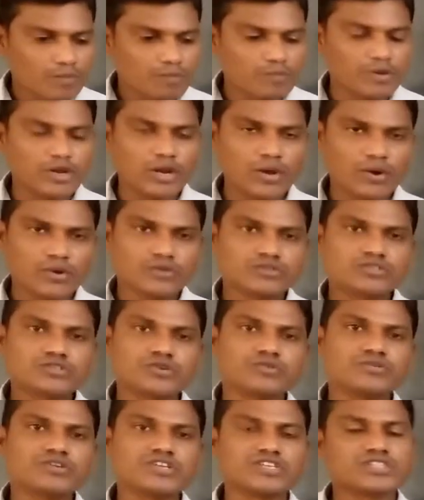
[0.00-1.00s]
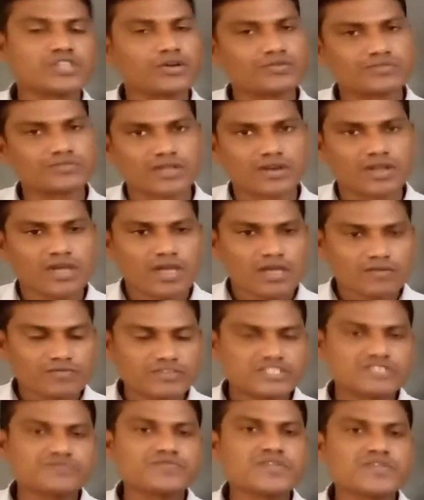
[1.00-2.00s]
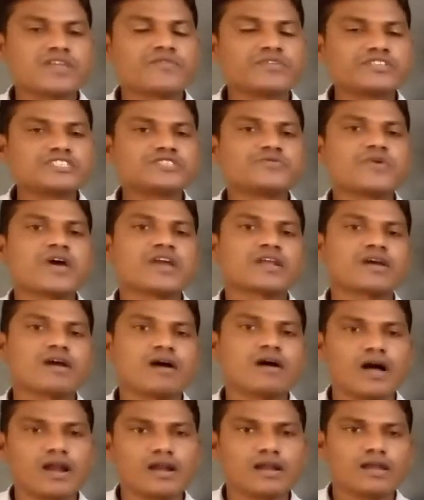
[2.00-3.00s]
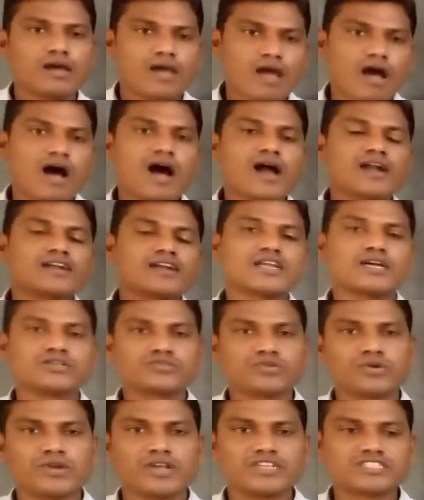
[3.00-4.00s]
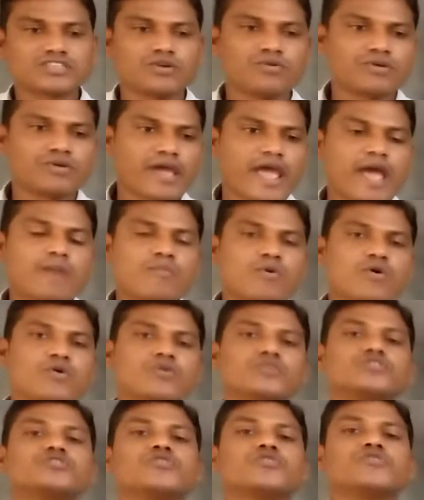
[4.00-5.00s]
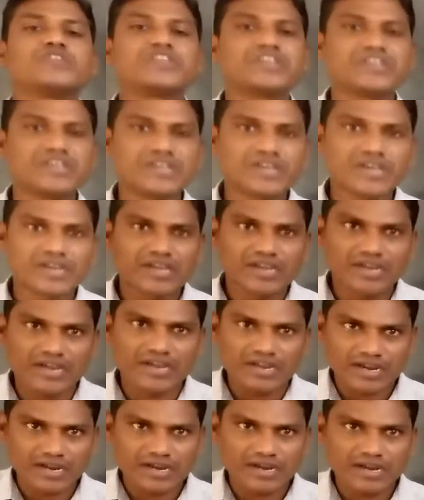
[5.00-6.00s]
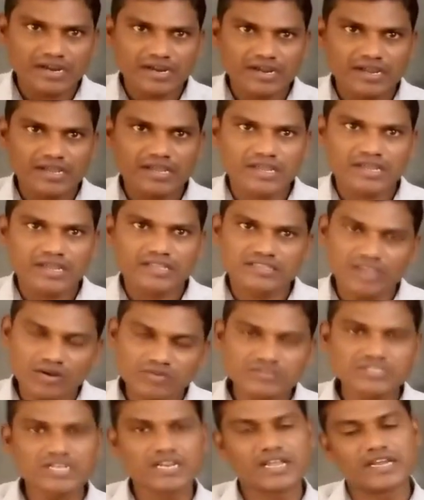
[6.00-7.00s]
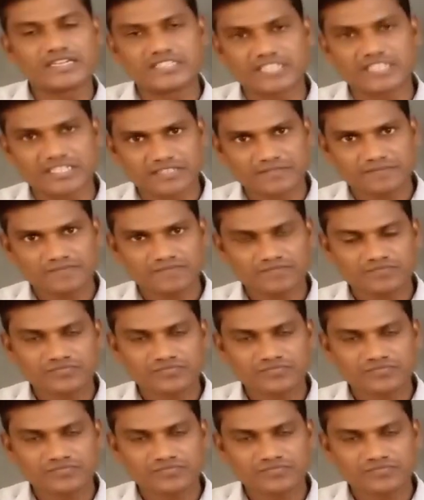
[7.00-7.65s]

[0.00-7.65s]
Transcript: Below 20,000. Which frequency we are called ultrasonic sound? Above 20,000 Hz.